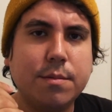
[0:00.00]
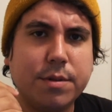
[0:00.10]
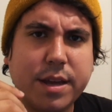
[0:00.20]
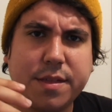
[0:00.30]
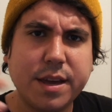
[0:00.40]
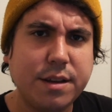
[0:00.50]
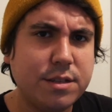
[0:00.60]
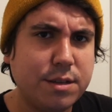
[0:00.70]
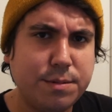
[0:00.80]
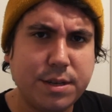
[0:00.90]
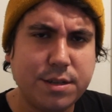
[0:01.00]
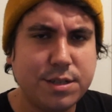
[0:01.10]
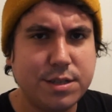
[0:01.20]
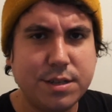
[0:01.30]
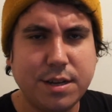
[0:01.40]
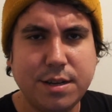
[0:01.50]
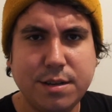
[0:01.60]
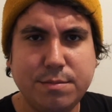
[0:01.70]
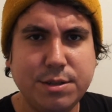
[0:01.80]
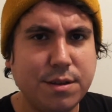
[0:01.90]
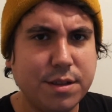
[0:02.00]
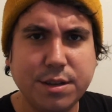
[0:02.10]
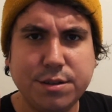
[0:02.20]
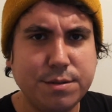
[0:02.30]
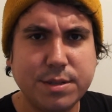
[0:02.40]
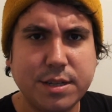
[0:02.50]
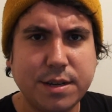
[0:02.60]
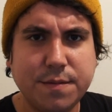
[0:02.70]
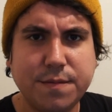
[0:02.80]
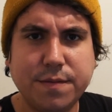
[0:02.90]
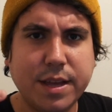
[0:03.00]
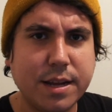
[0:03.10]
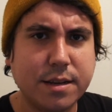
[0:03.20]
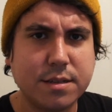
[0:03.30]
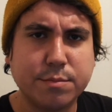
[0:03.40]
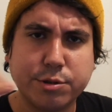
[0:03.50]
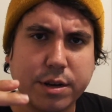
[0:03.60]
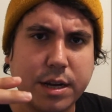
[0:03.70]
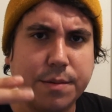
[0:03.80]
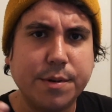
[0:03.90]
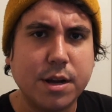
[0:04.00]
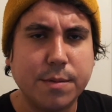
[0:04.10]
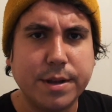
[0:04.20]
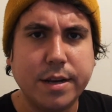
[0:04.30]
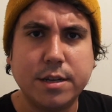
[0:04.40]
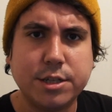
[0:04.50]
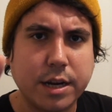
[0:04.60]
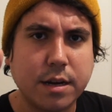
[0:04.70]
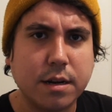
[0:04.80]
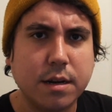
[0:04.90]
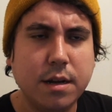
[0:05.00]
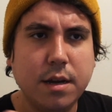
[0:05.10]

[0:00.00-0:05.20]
But yeah, thank you so much. Do all the YouTube stuff, like, subscribe, comment, share.